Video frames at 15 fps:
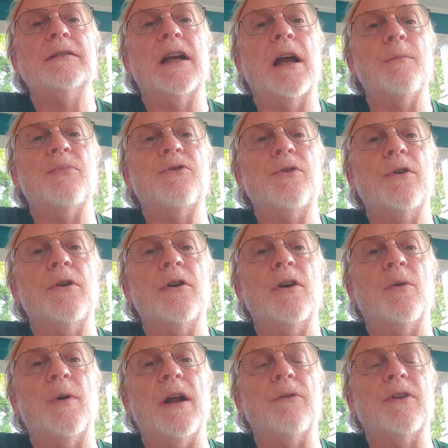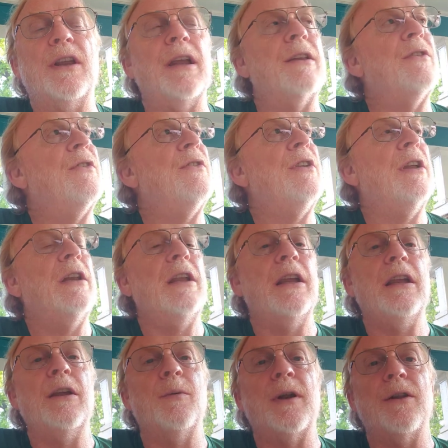I'm sure around Kansas
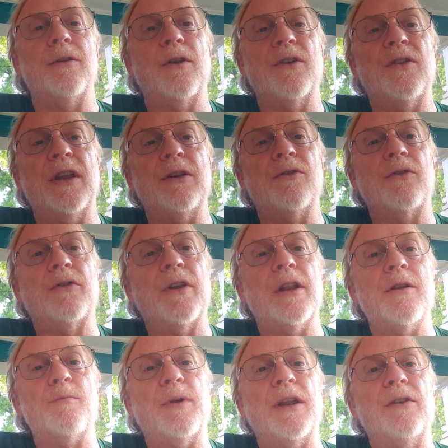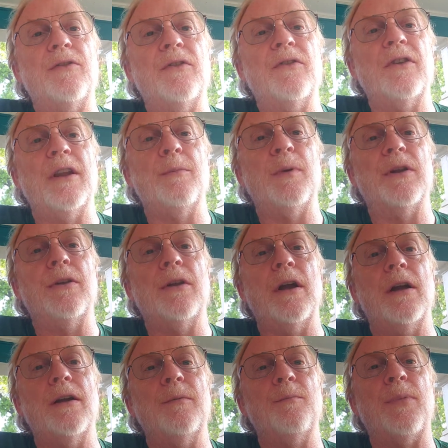City, around Los Angeles, and other places, they've been uh,